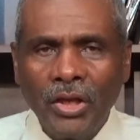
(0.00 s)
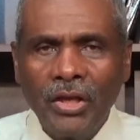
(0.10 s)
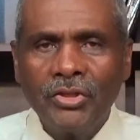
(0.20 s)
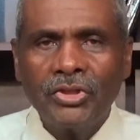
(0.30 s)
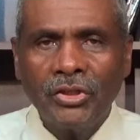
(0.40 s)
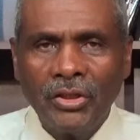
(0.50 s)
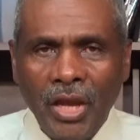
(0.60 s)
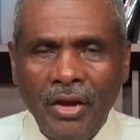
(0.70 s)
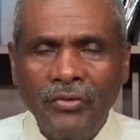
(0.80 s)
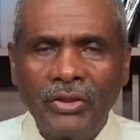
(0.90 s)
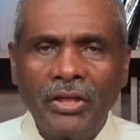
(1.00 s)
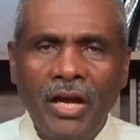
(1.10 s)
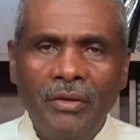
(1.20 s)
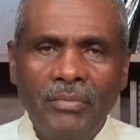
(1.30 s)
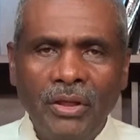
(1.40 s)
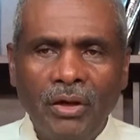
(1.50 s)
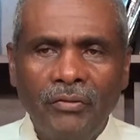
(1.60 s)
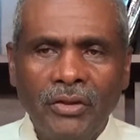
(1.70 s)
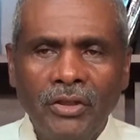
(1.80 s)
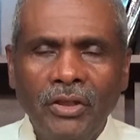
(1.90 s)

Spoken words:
each and every time, beloved,